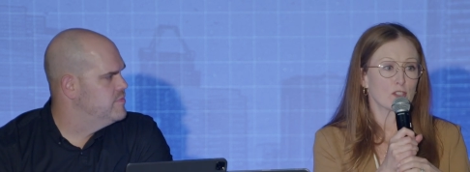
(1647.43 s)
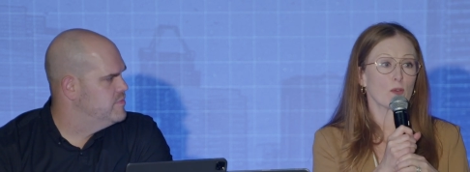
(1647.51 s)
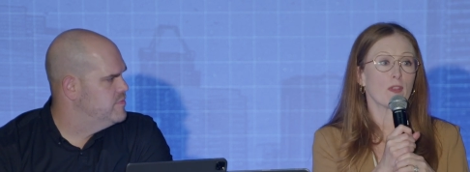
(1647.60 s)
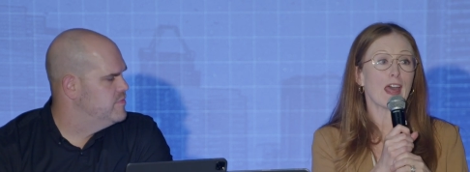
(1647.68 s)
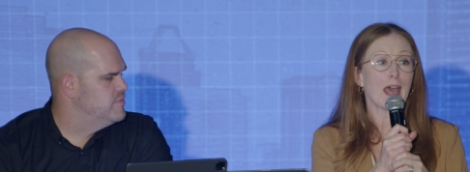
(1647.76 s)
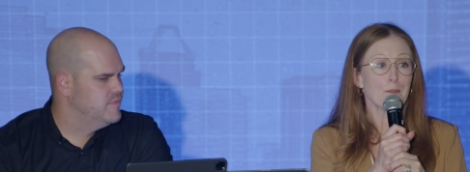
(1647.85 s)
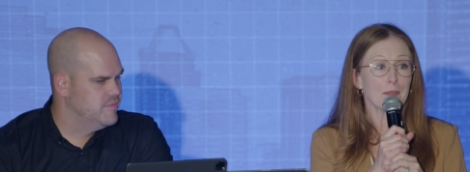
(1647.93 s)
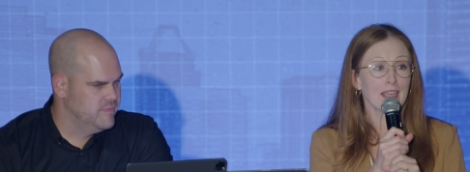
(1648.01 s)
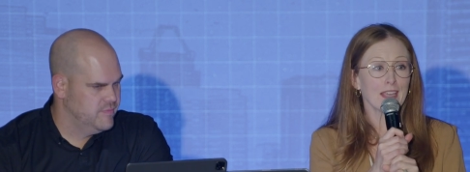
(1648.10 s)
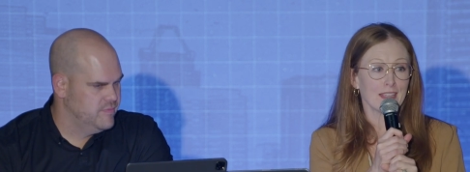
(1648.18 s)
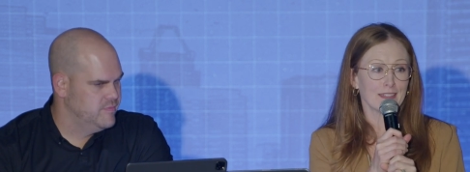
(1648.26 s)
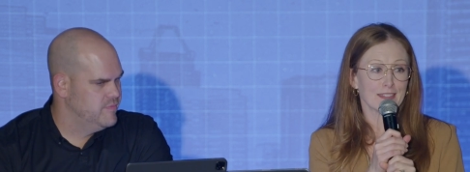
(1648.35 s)
Speaker 1: So that
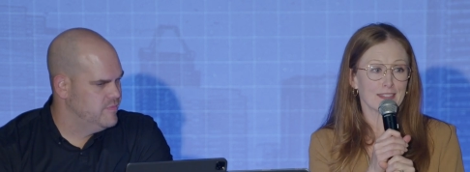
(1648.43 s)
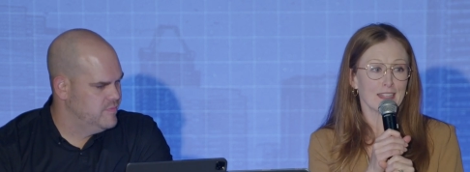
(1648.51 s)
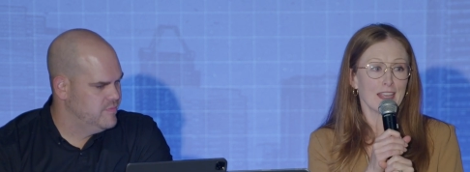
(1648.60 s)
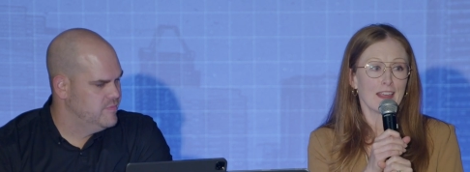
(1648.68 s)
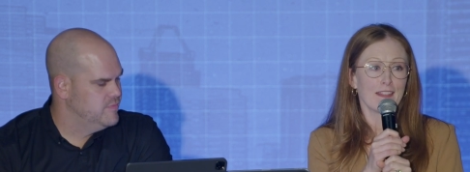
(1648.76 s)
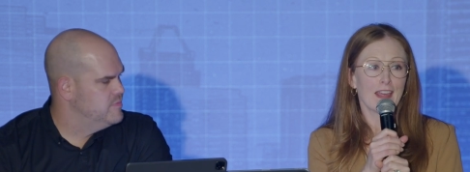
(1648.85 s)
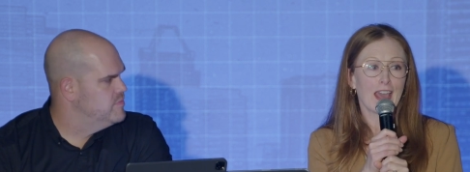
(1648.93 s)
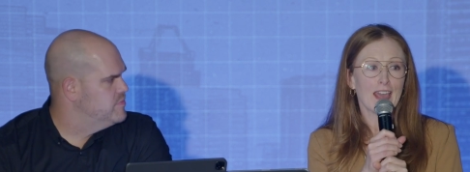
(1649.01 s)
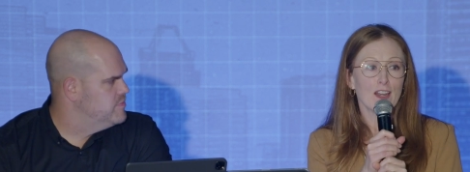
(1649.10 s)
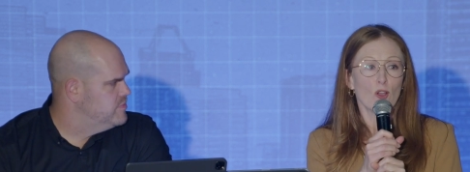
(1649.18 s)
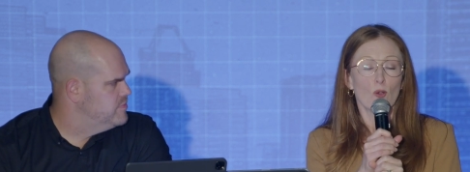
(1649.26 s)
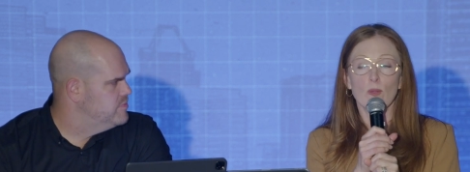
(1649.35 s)
means
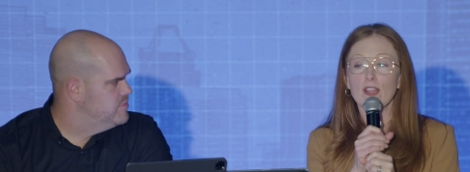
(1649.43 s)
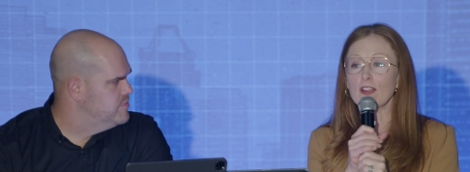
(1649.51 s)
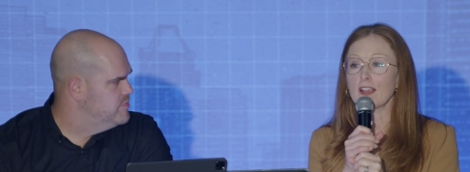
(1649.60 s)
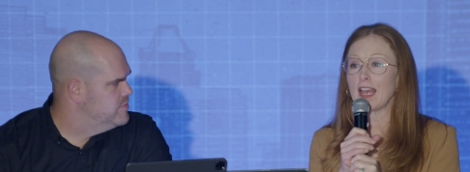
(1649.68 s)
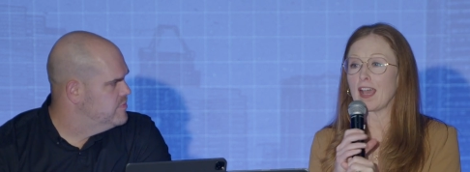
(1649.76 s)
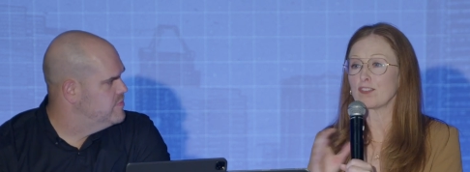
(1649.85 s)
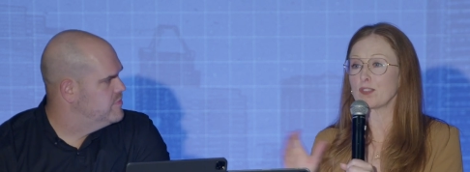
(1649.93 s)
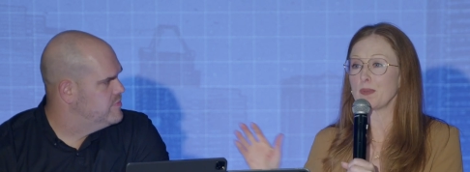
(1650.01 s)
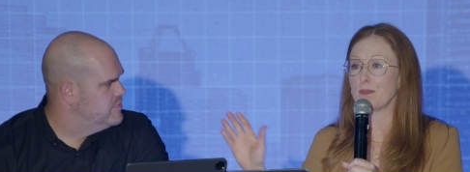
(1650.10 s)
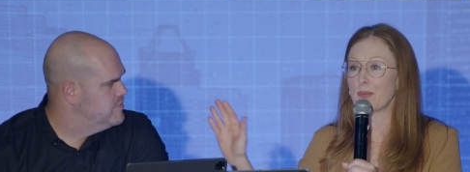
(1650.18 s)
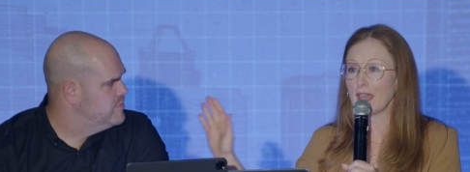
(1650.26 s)
that we are going to have to be